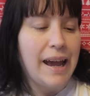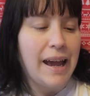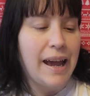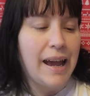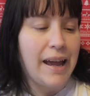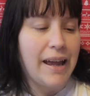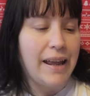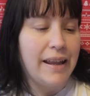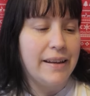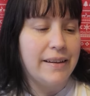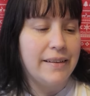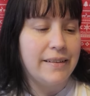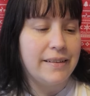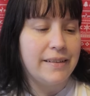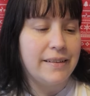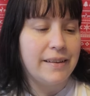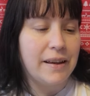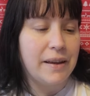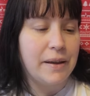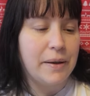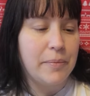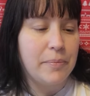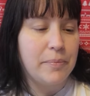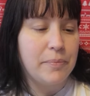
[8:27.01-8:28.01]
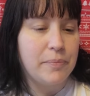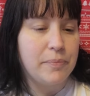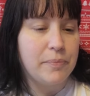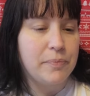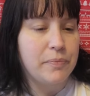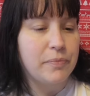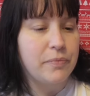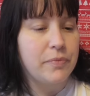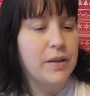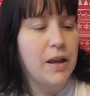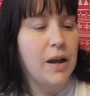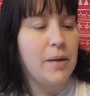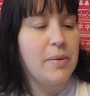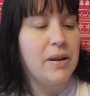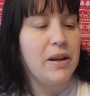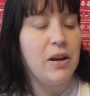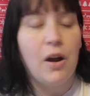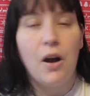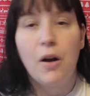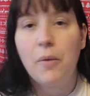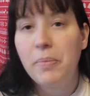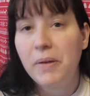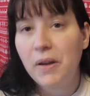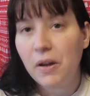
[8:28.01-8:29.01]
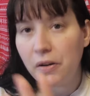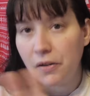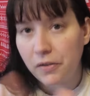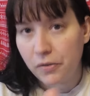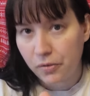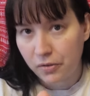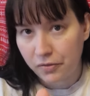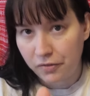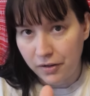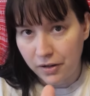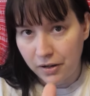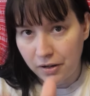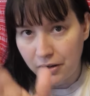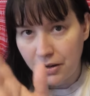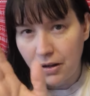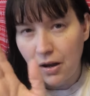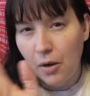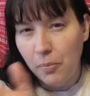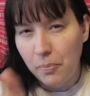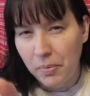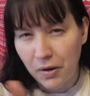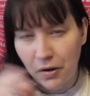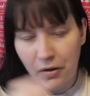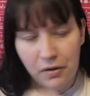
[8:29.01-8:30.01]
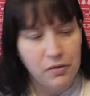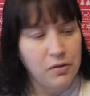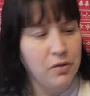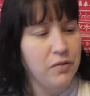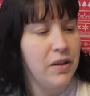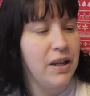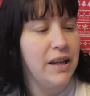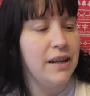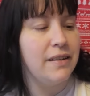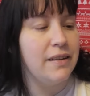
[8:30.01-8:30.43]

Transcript: And I mean, look, I'll be honest with you. I'll be honest with you.